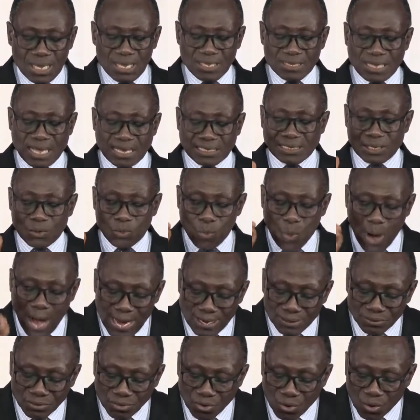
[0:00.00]
that the
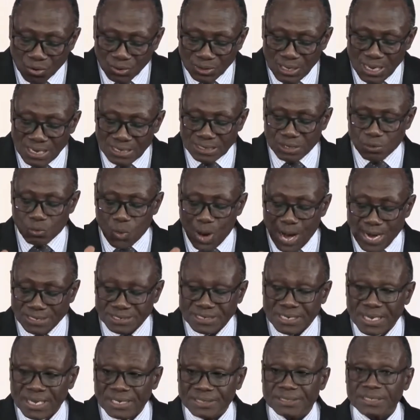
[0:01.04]
wide road and the wide
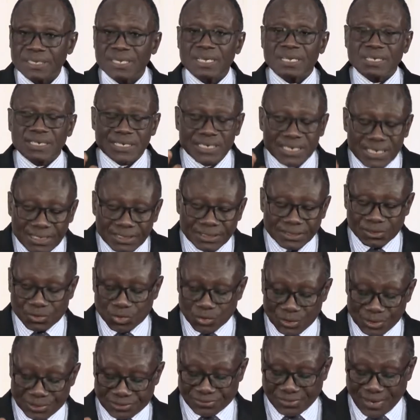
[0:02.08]
gate lead to
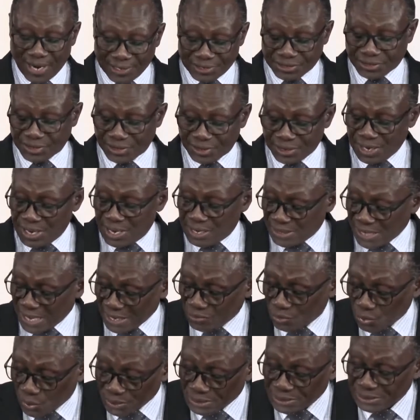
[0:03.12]
destruction.
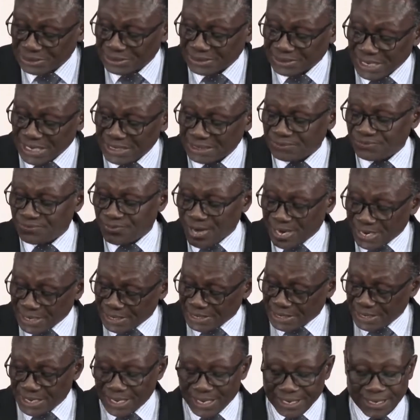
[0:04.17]
That's what he says very
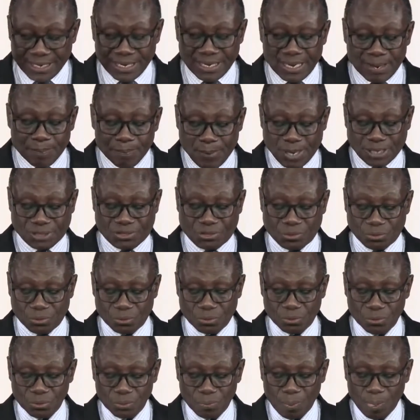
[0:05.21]
clearly in Matthew.
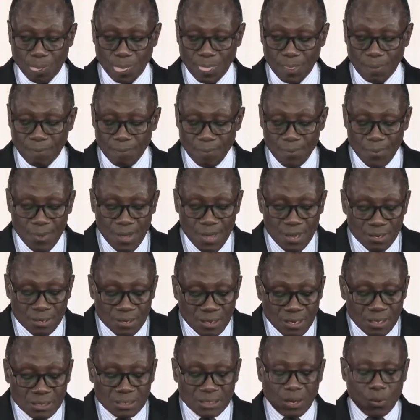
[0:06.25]

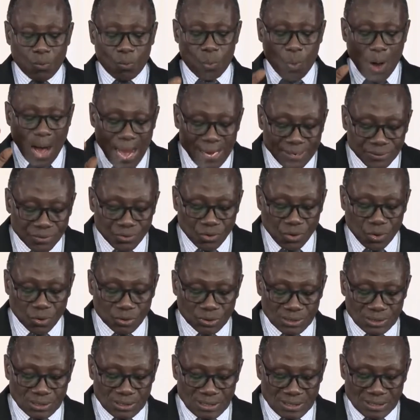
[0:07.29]
The wide
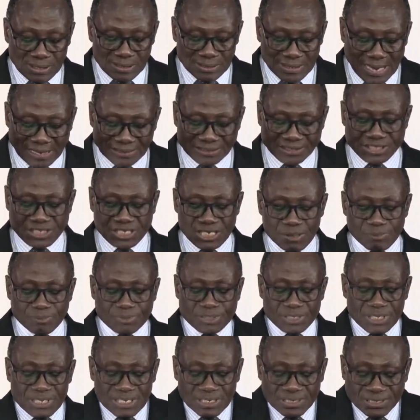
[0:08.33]
road that
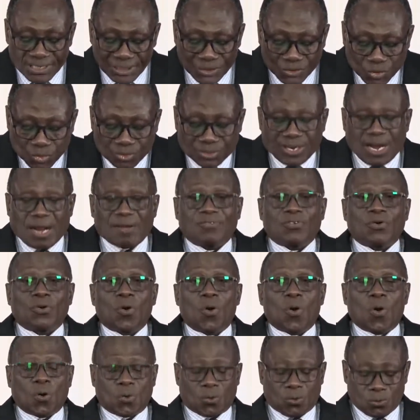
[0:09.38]
seems easy to travel
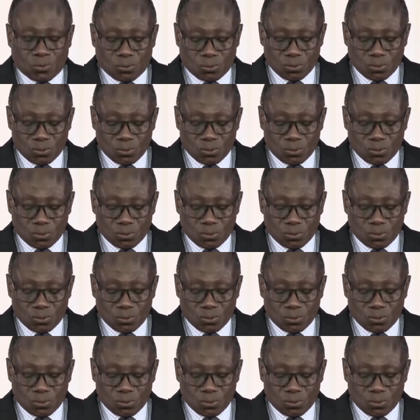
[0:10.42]
on